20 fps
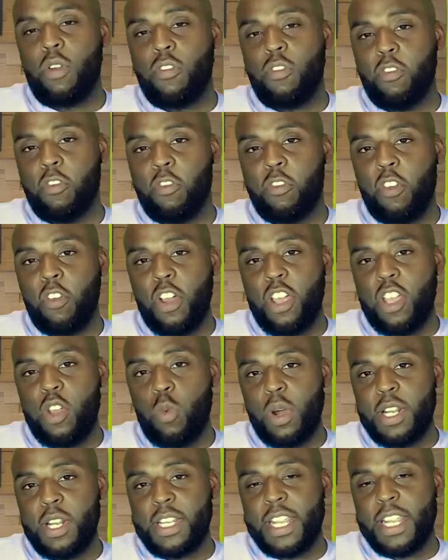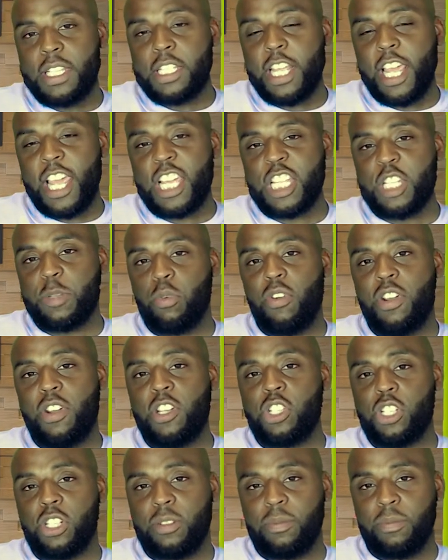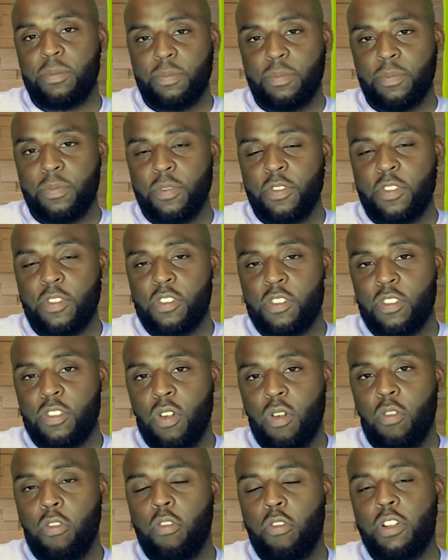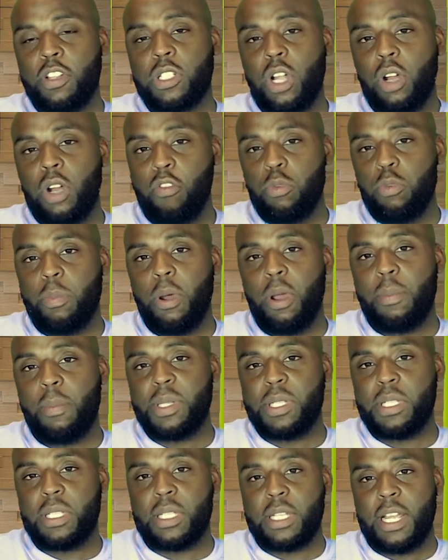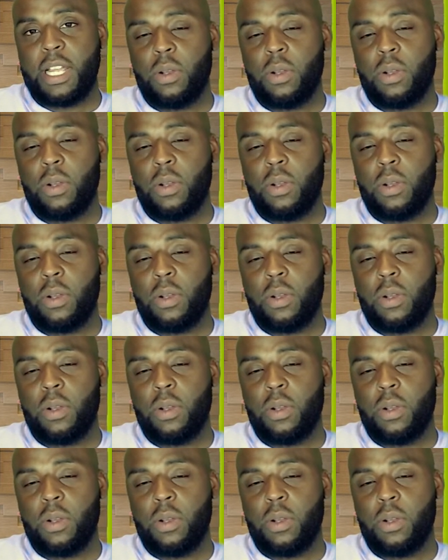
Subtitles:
31 days to expiration. For example purposes now,